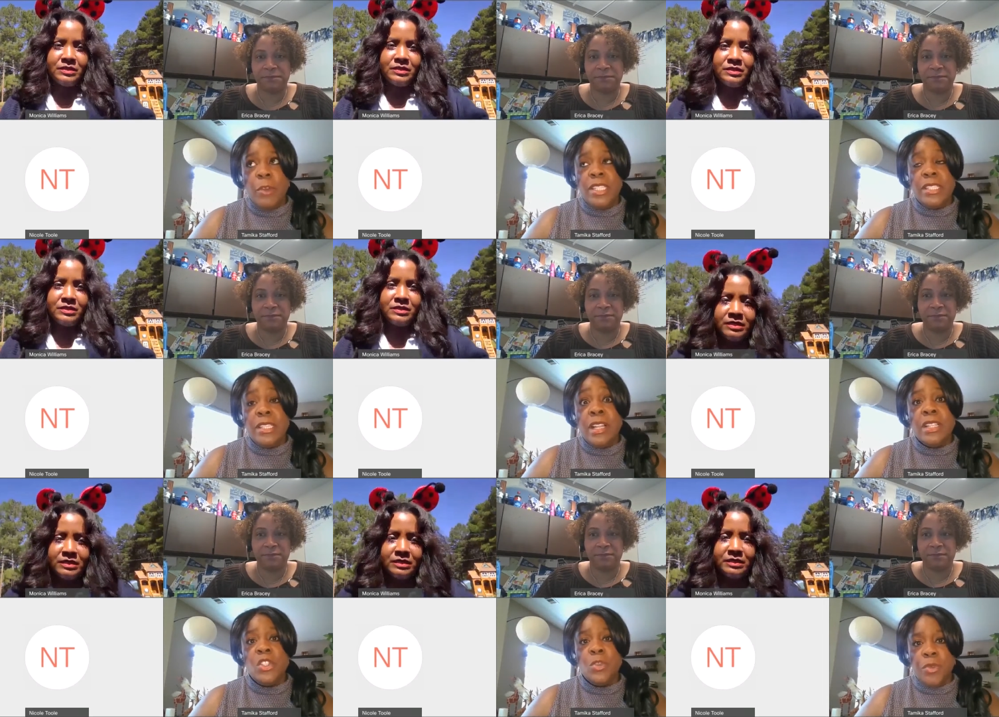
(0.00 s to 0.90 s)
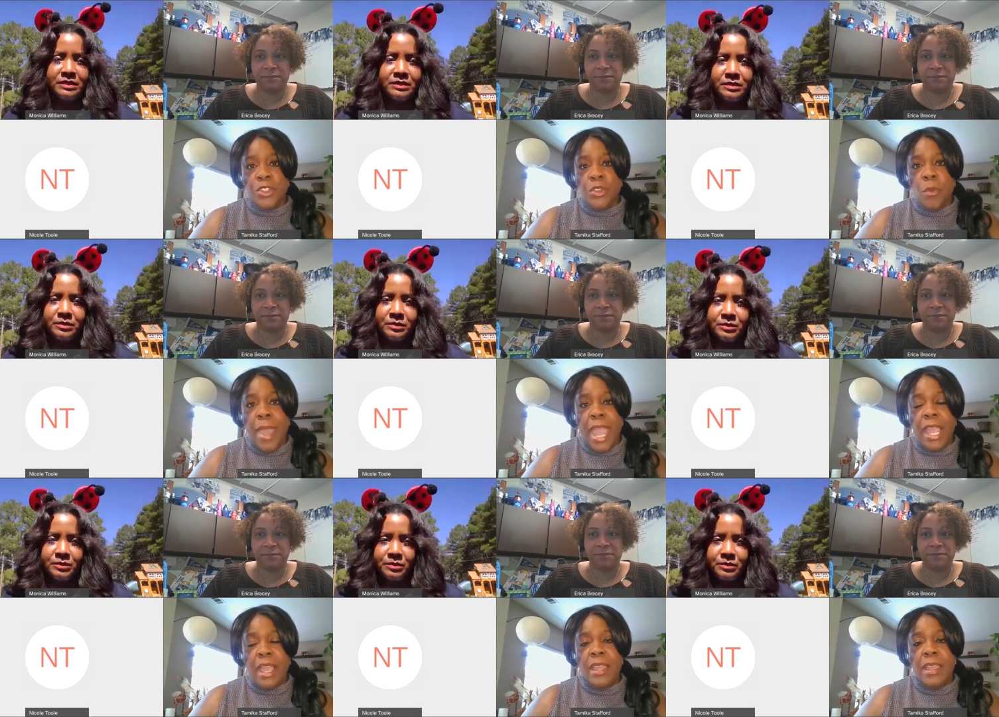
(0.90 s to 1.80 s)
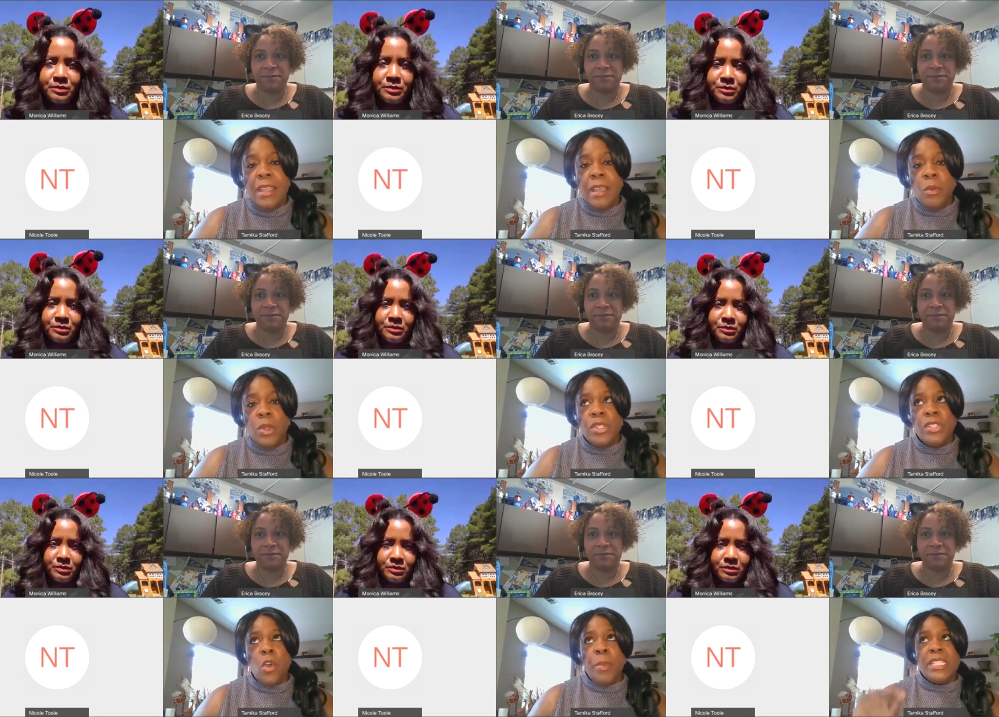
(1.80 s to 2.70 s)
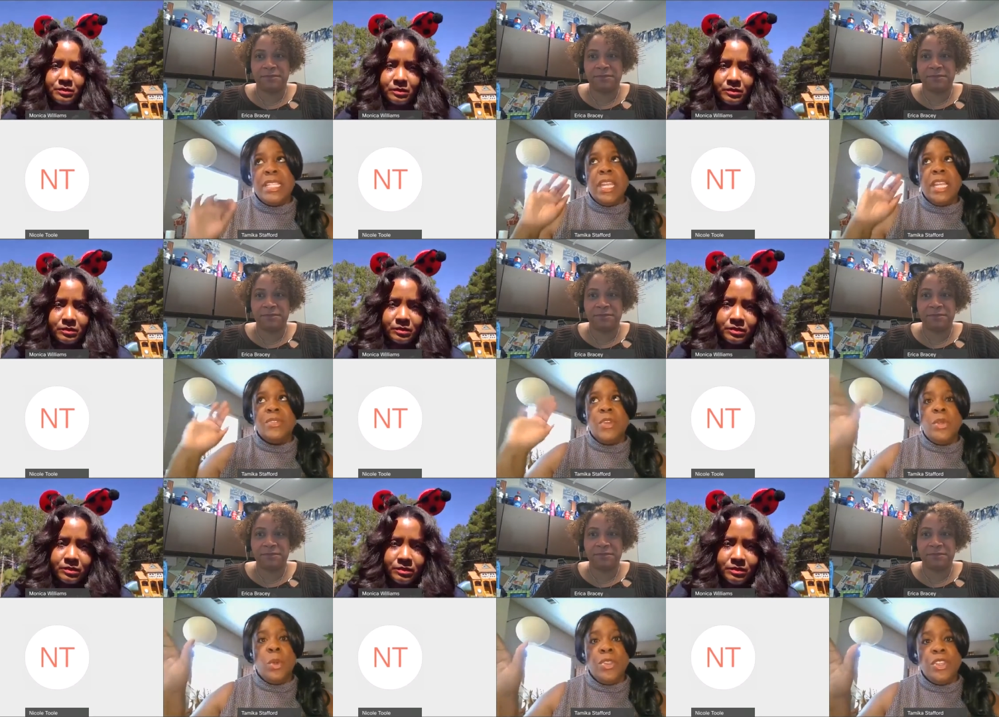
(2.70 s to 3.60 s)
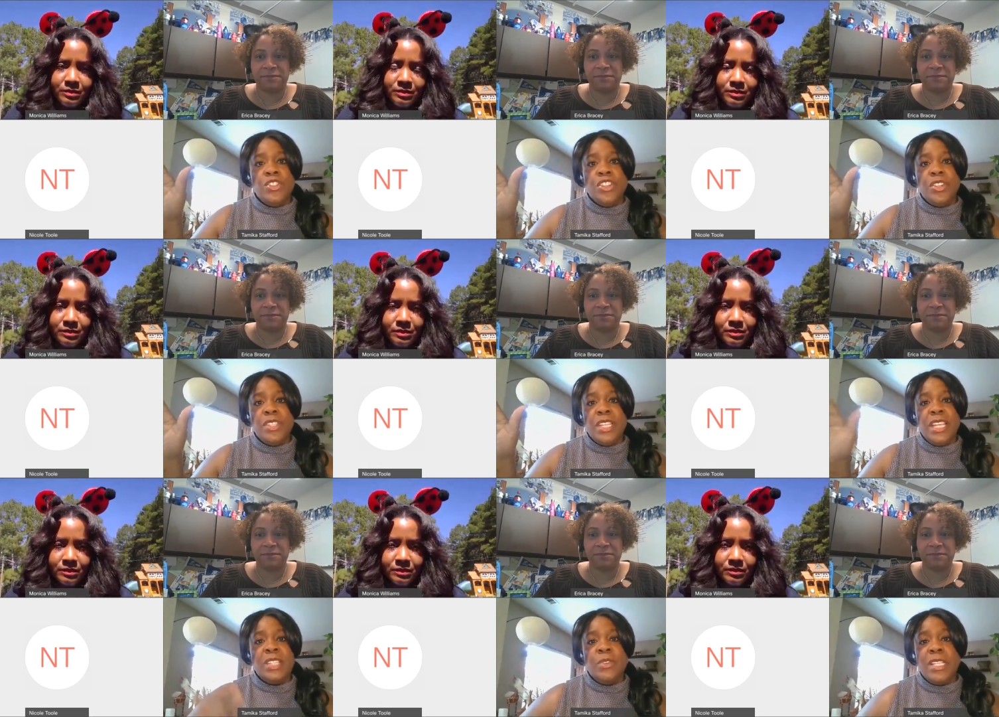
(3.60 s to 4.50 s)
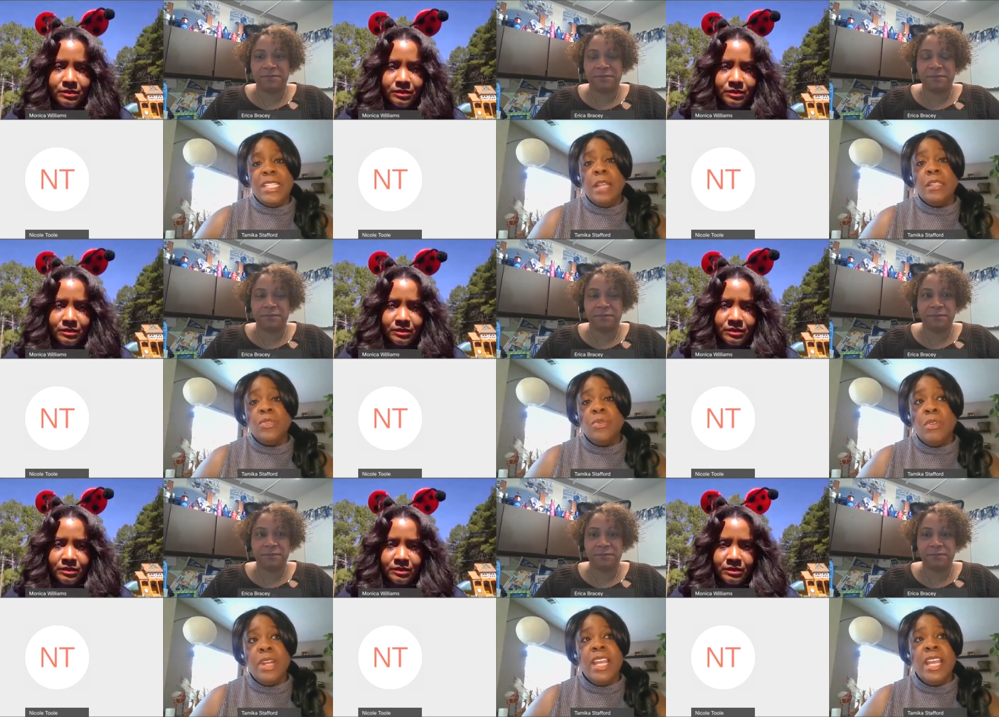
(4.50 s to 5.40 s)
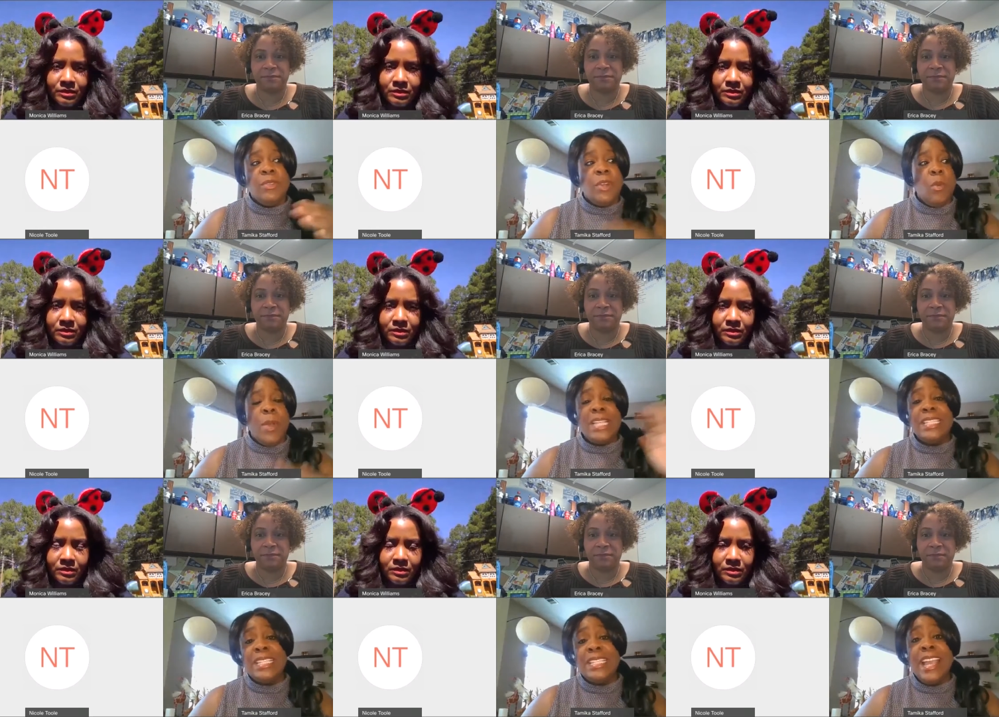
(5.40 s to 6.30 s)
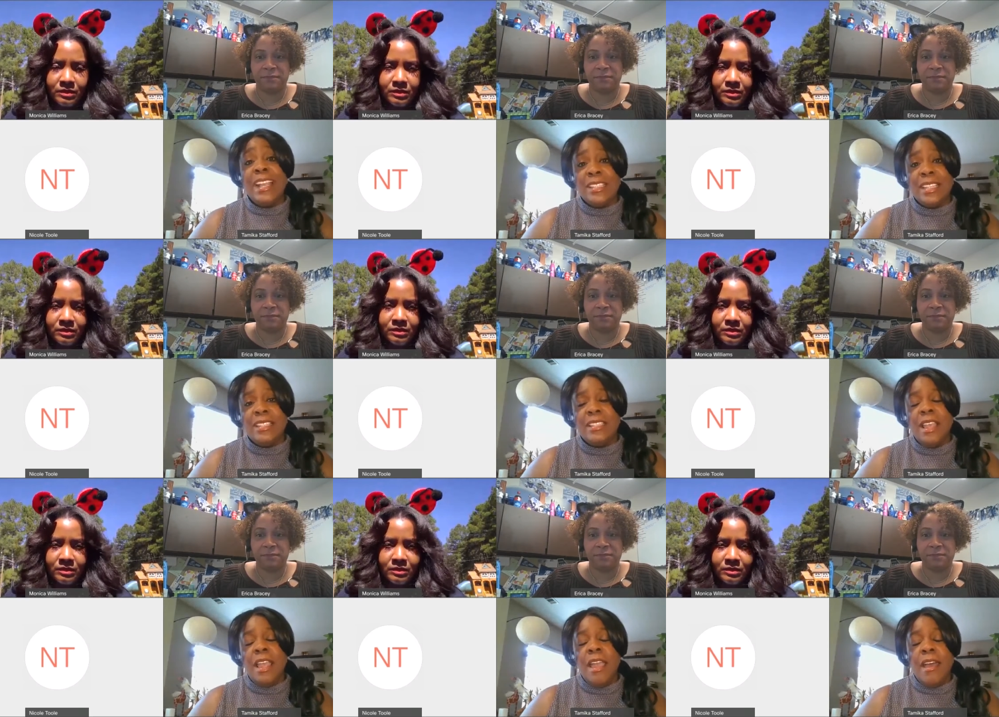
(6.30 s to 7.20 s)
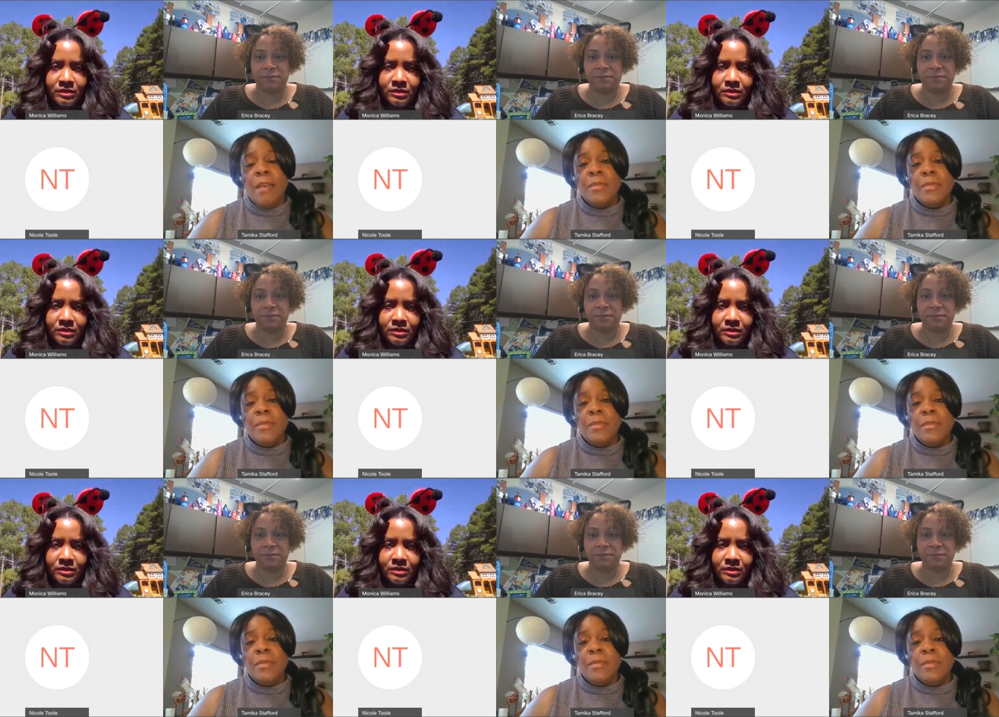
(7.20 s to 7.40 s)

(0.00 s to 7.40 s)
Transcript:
Speaker 1: Um, we're still a super regional bank with the scope extending as far north as Jersey, as far south as Florida, and as far west as Texas.